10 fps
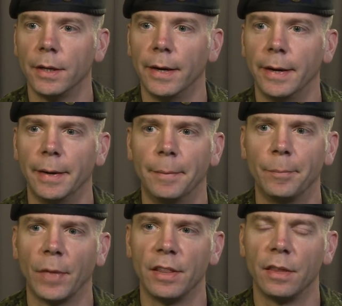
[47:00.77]

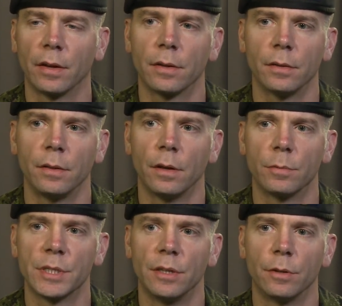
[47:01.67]
I think there
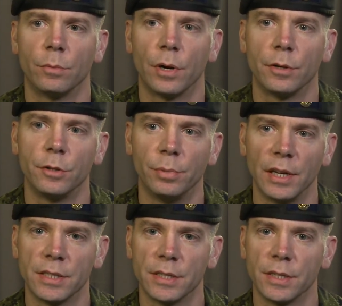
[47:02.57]
was another one or two
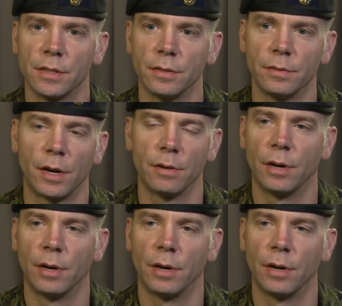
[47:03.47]
places. Hard